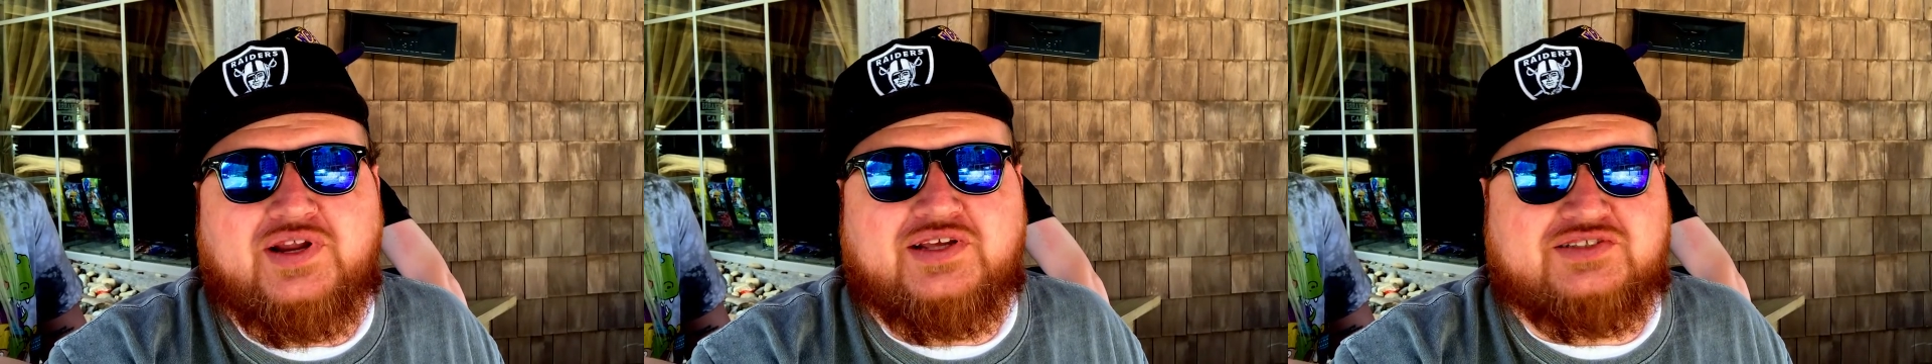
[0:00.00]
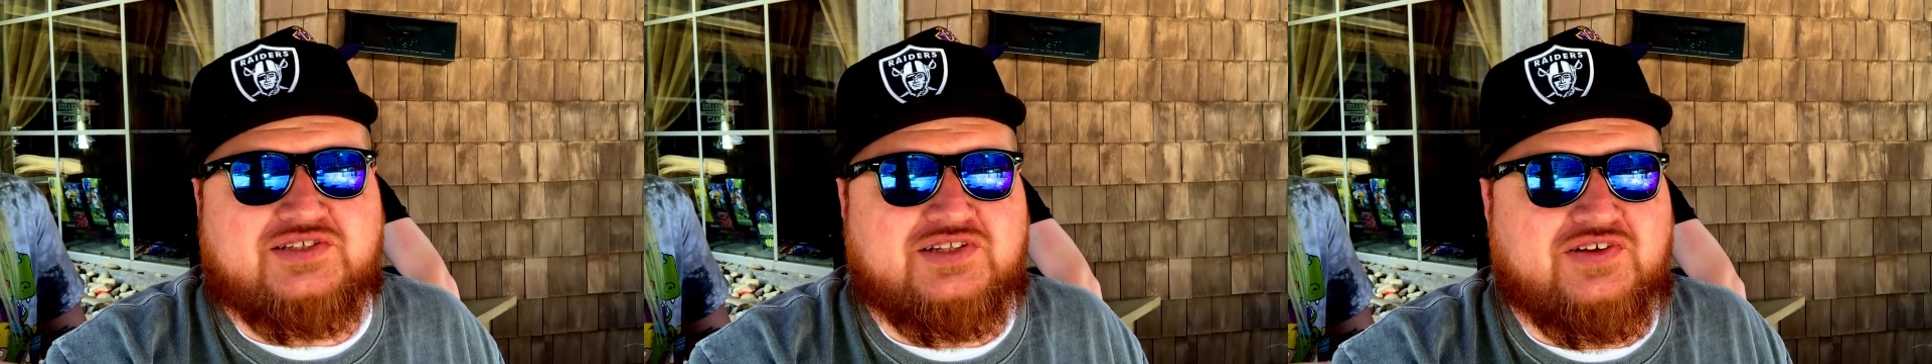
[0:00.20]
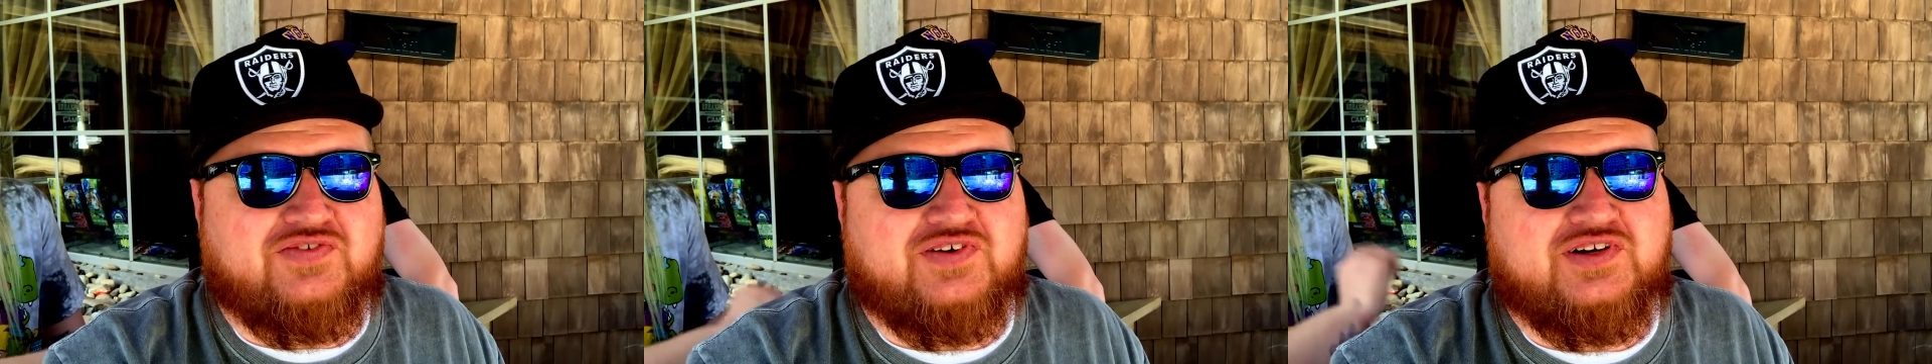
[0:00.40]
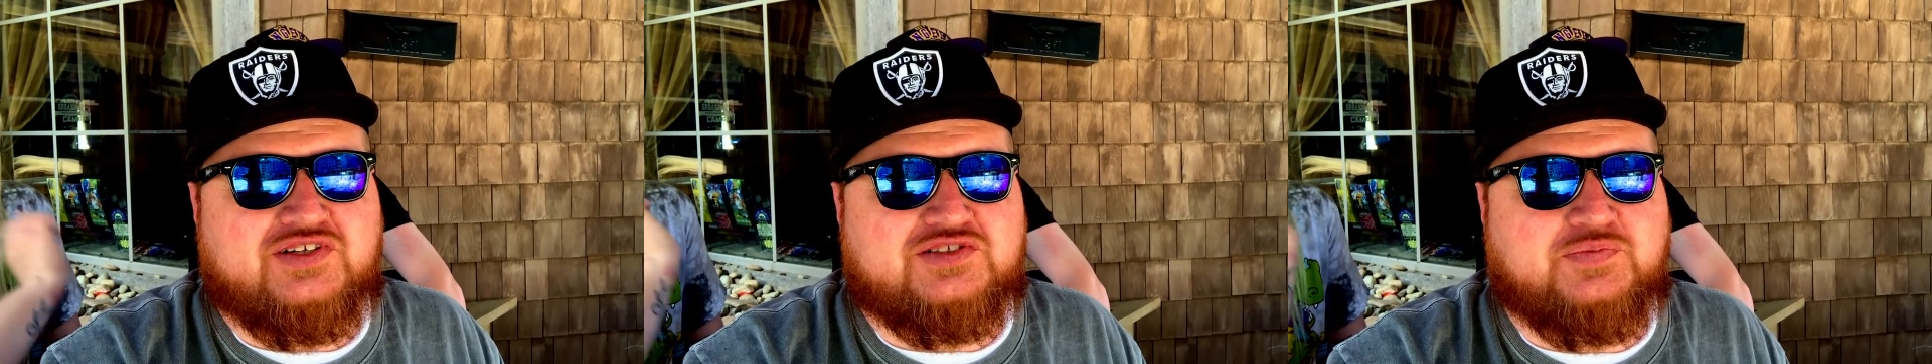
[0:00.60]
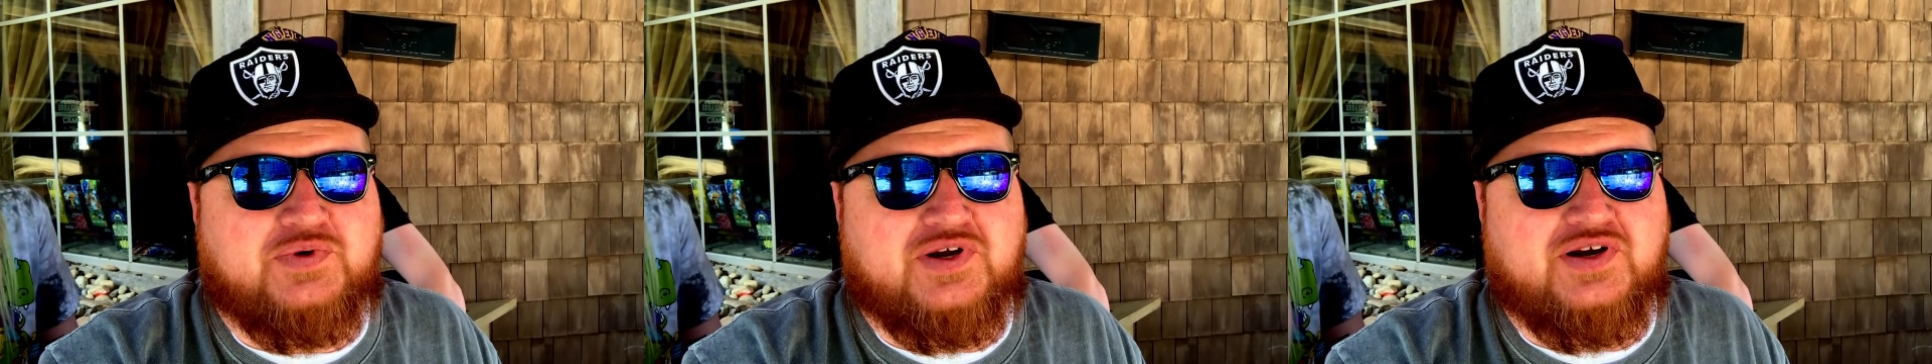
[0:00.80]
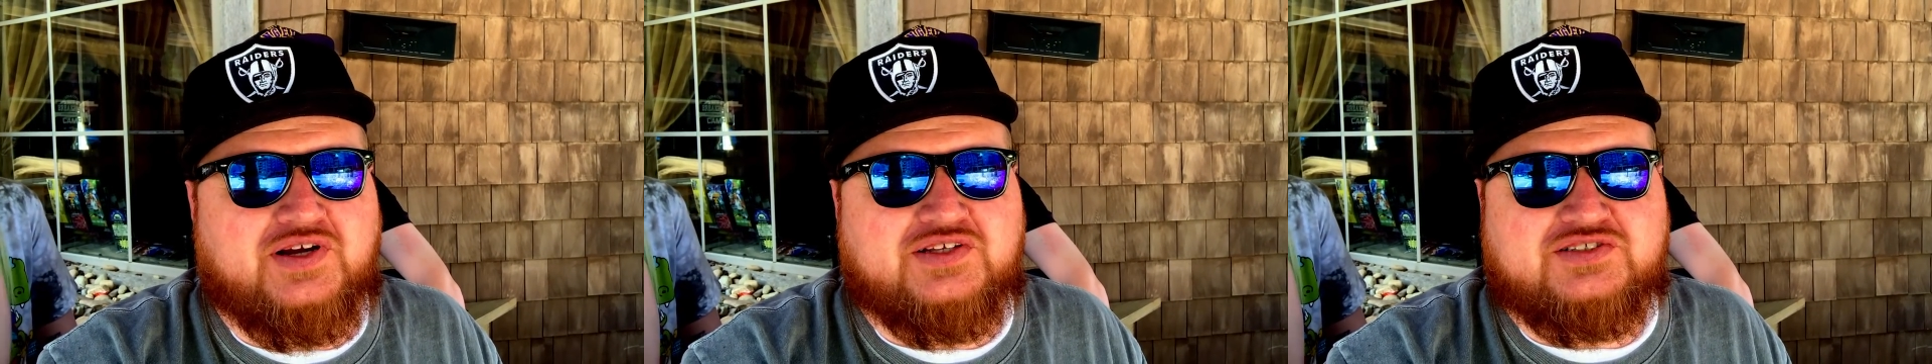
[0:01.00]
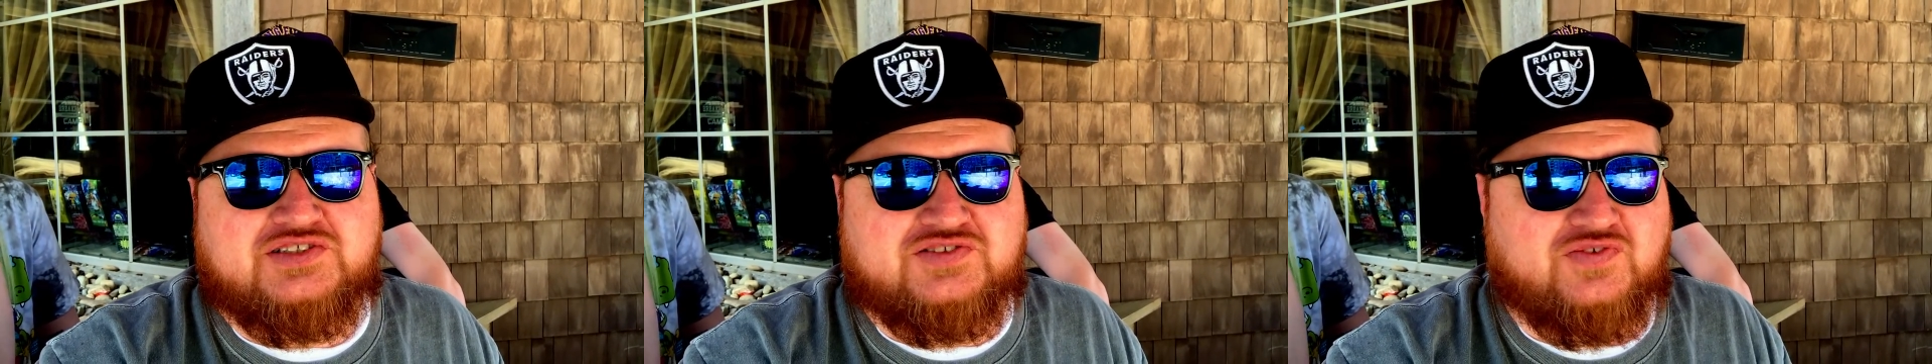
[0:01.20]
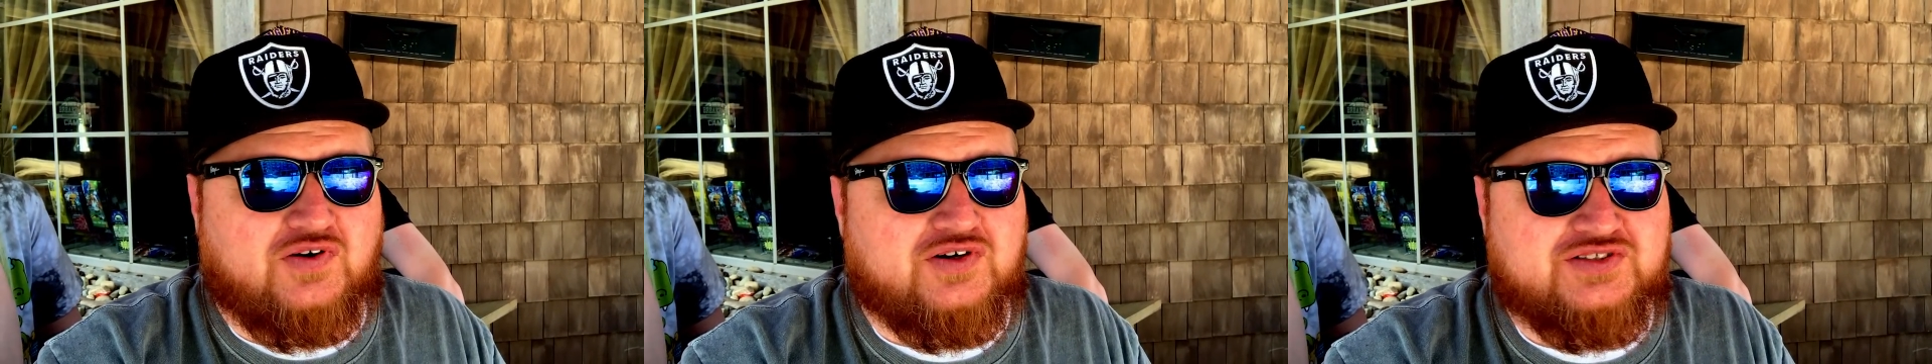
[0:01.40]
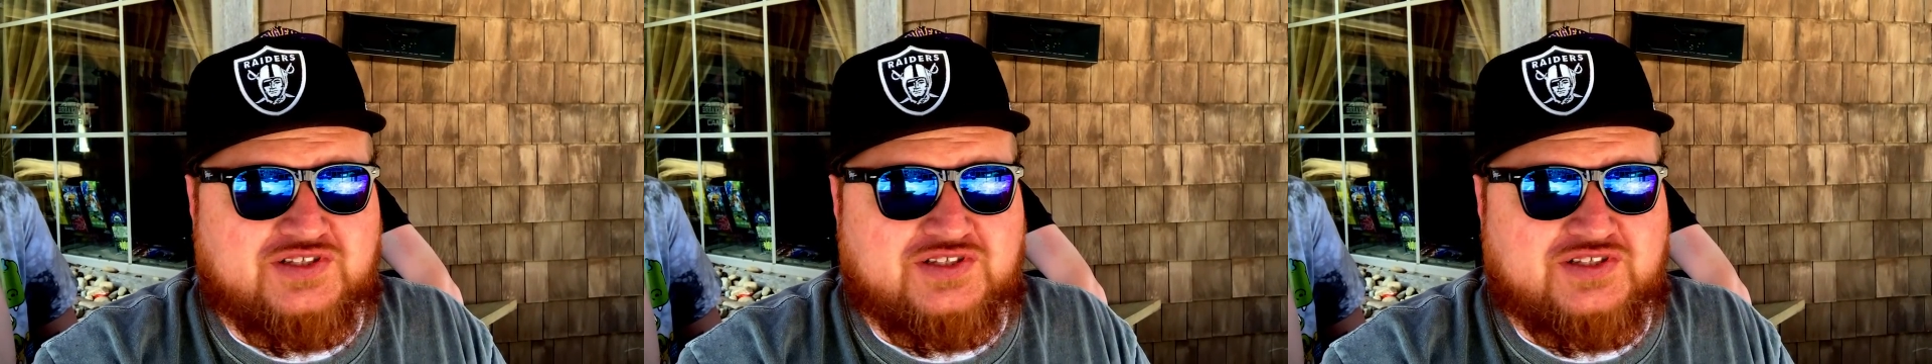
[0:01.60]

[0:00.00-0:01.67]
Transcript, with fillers: It's a different experience as far as